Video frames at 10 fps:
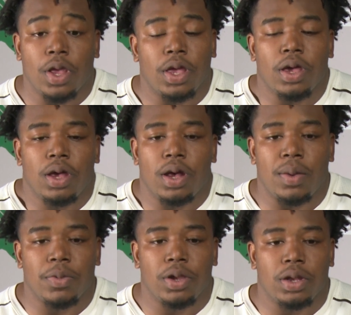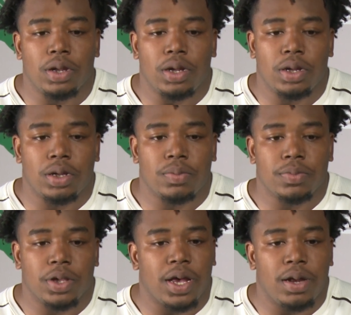Yeah, I mean,
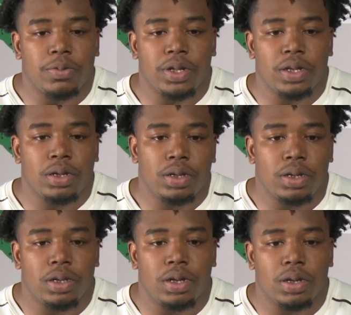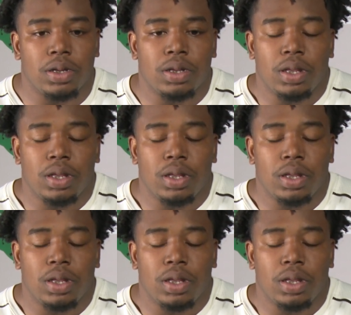God willing, you know,